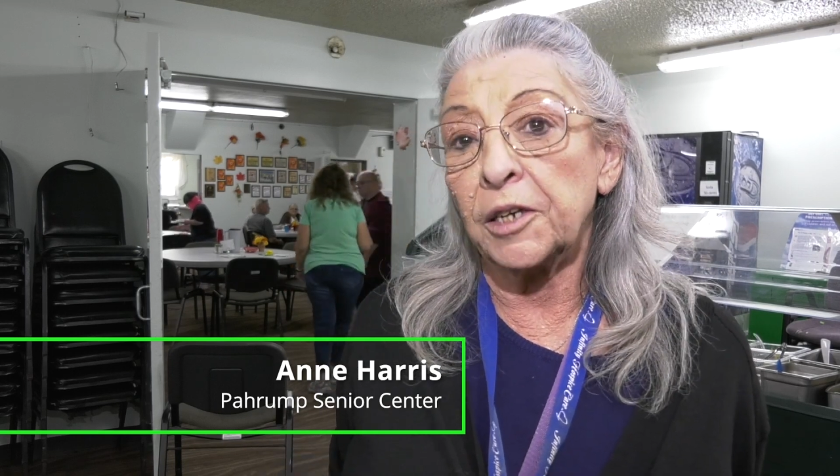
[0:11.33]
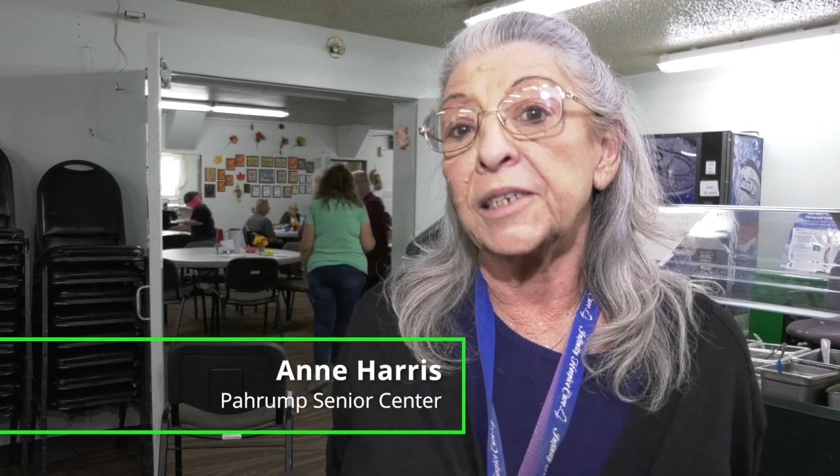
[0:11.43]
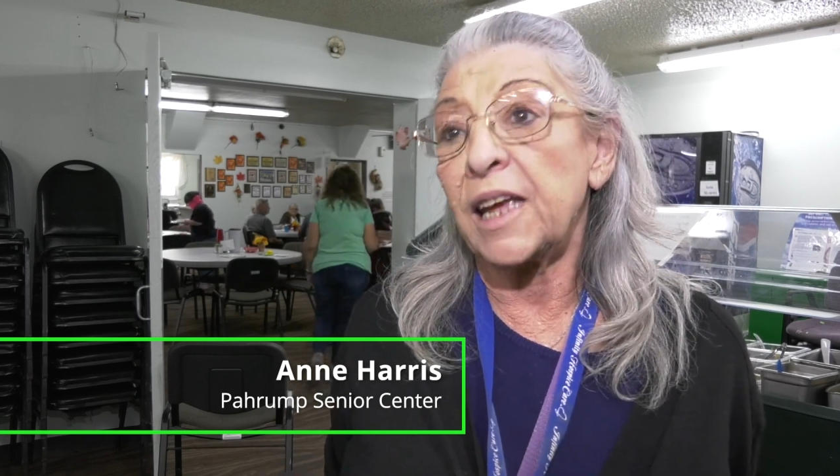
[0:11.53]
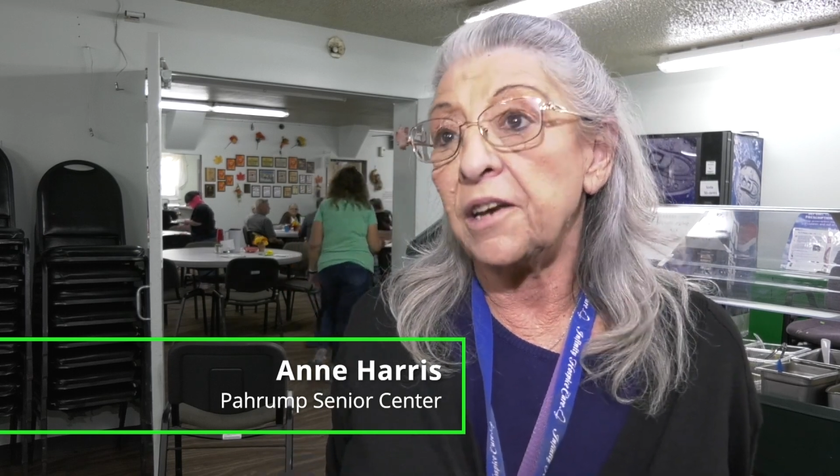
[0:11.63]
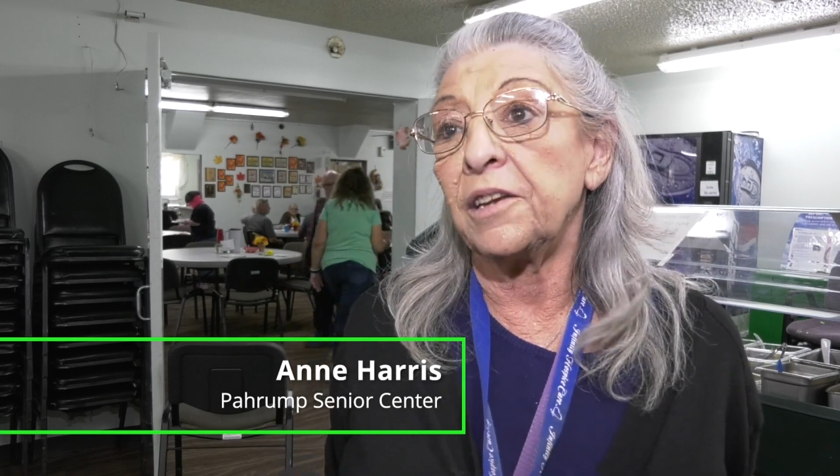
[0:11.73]

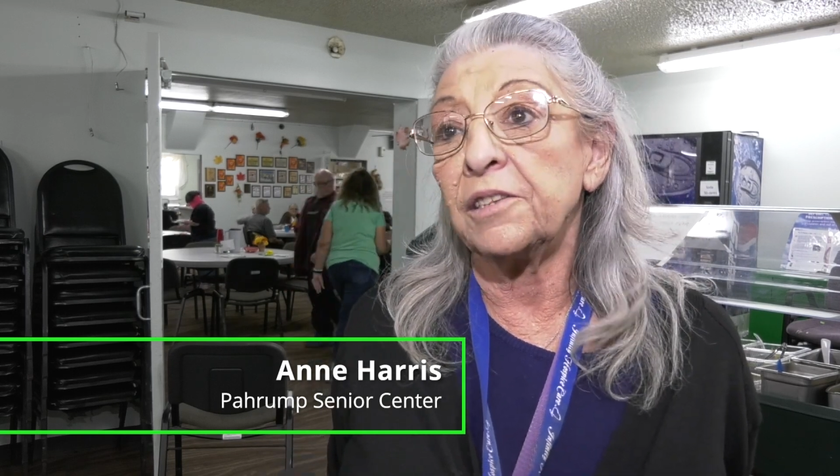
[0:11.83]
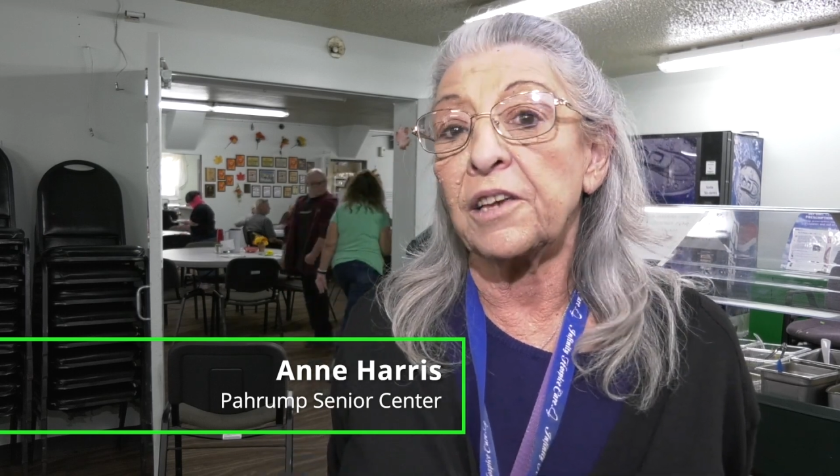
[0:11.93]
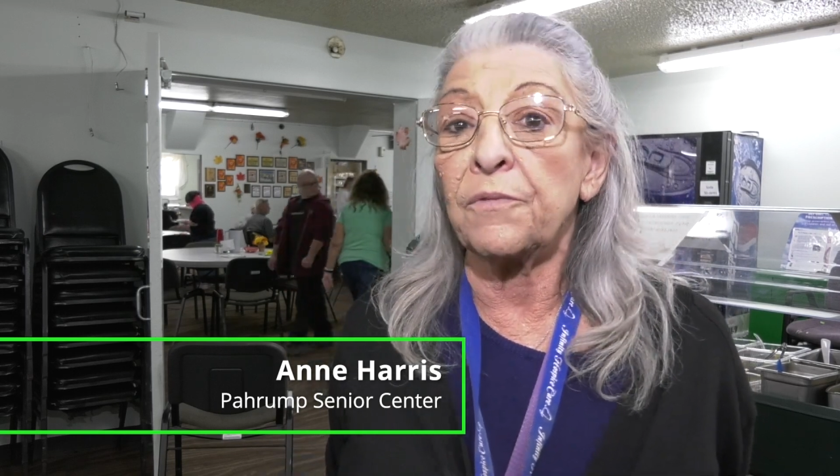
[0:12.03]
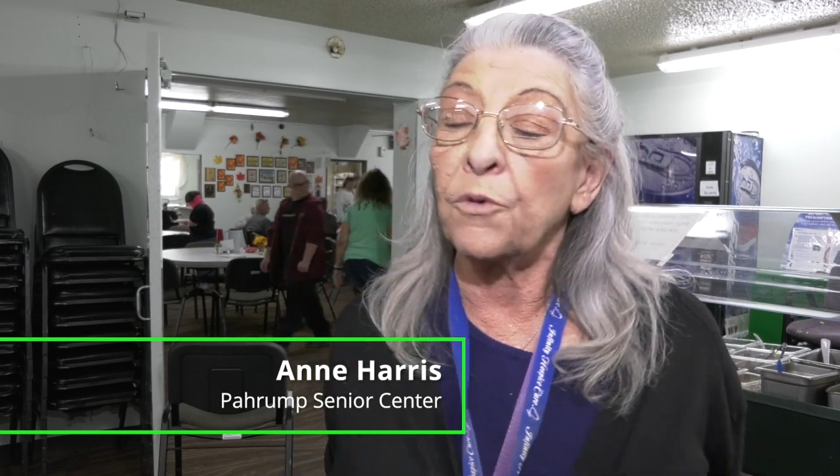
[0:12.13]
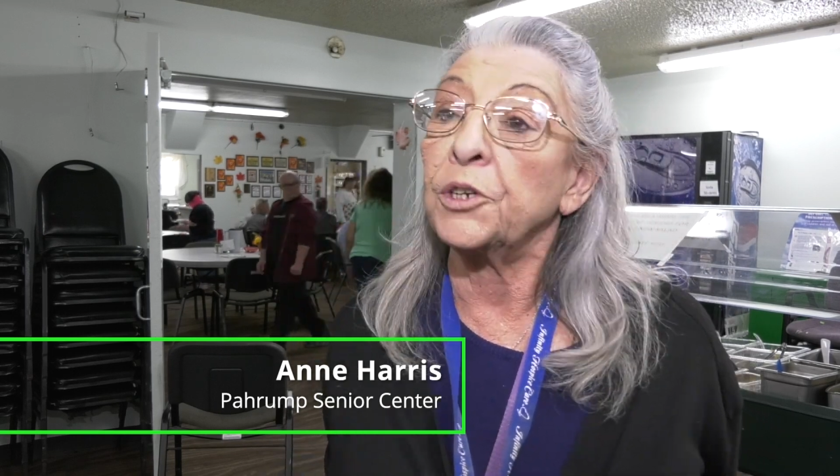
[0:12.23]
attendance,
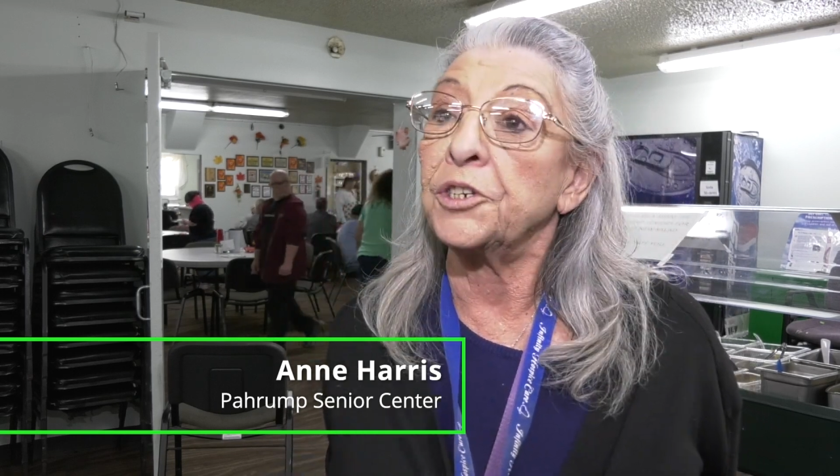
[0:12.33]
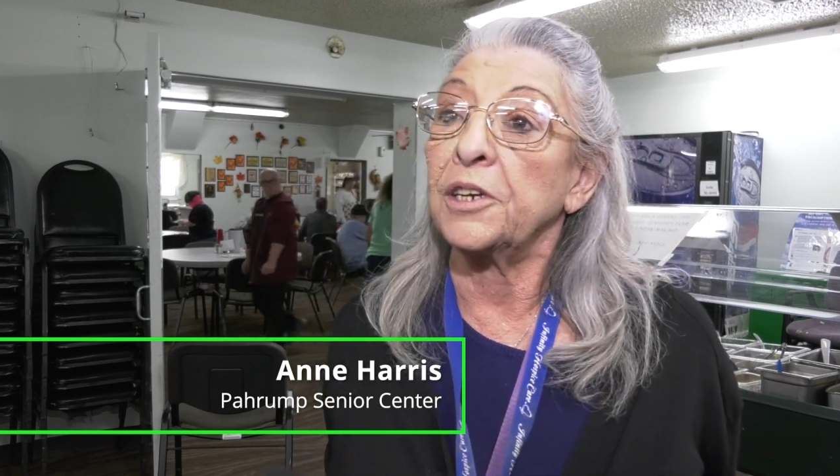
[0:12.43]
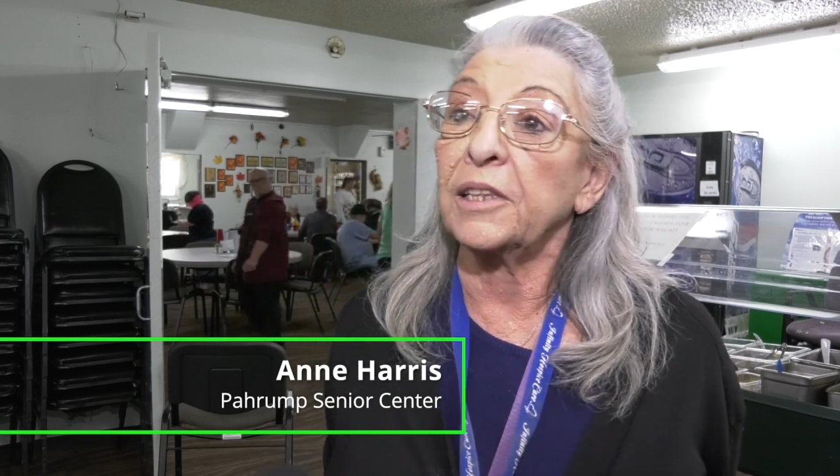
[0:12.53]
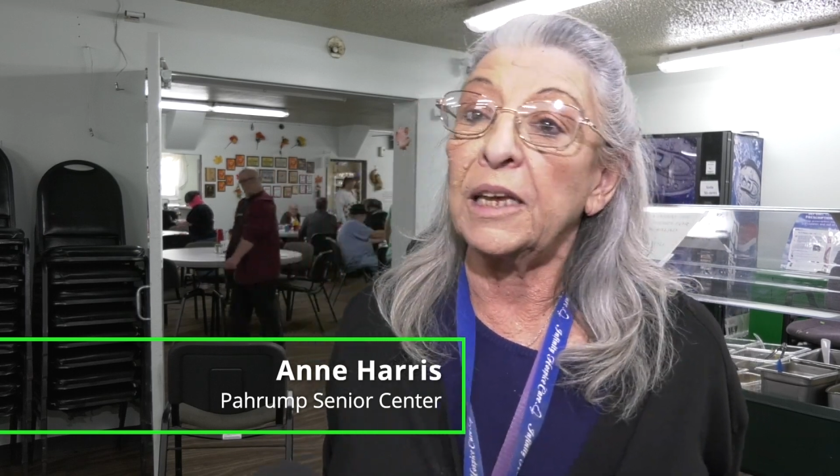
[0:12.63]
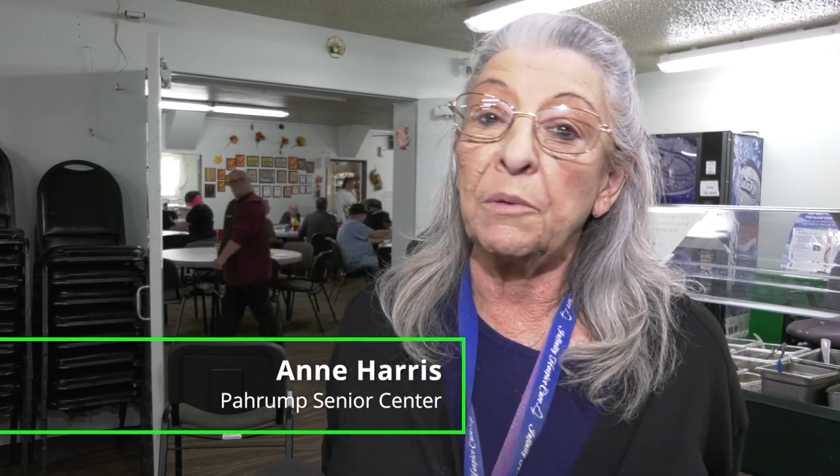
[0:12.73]
unfortunately,